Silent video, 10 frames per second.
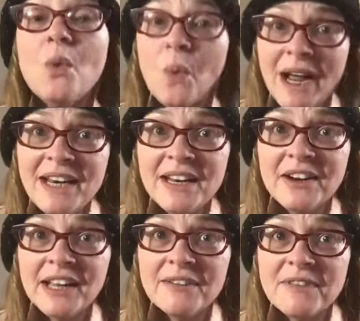Why did
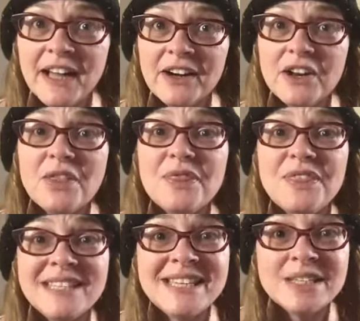Erin get fired?
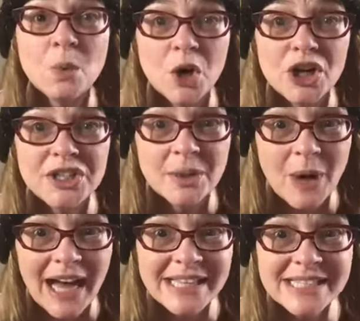This is a word to the
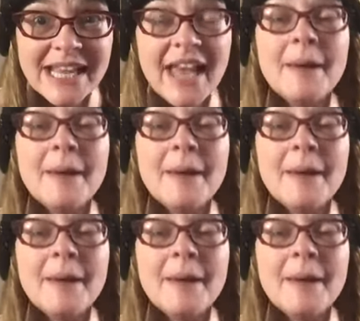wise.